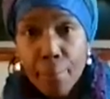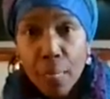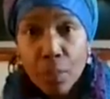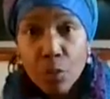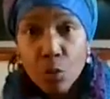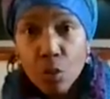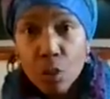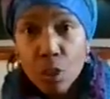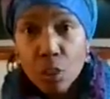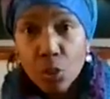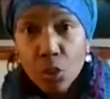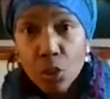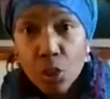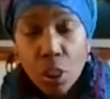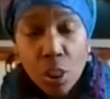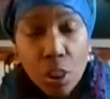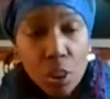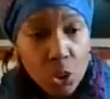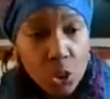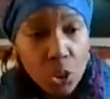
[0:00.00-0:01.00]
And you can
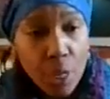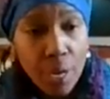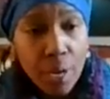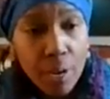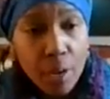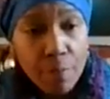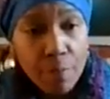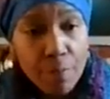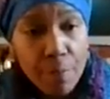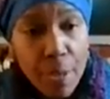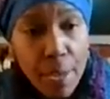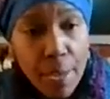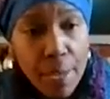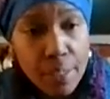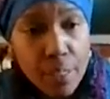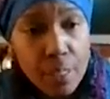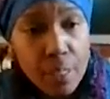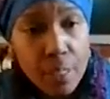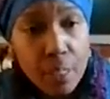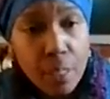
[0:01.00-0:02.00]
change how
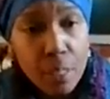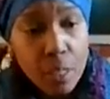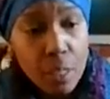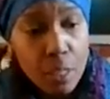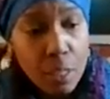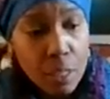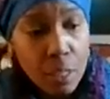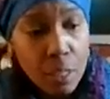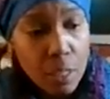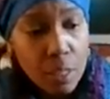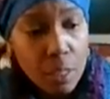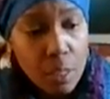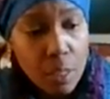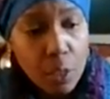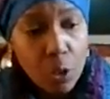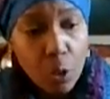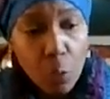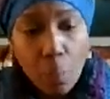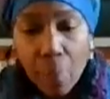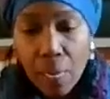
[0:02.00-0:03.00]
fast
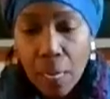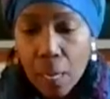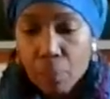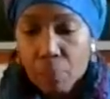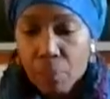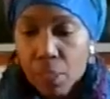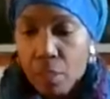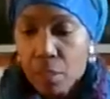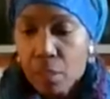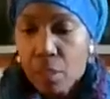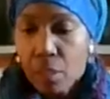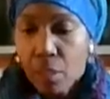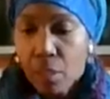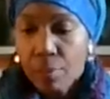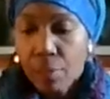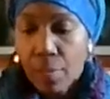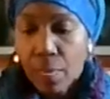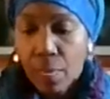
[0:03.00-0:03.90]
it'll pop that stuff